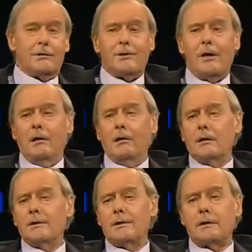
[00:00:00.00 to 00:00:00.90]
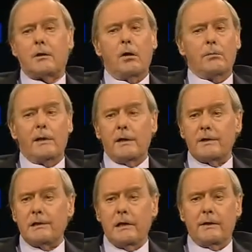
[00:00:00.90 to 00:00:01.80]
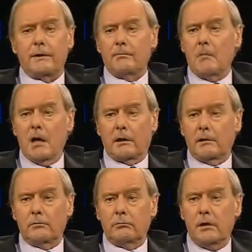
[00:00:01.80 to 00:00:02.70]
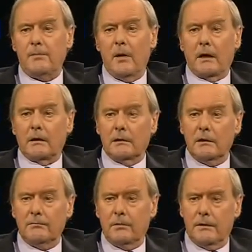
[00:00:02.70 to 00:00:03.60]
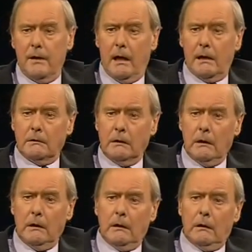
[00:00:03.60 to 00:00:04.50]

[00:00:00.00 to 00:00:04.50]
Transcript: Look, so long as the communists let the market rip, I can live with that.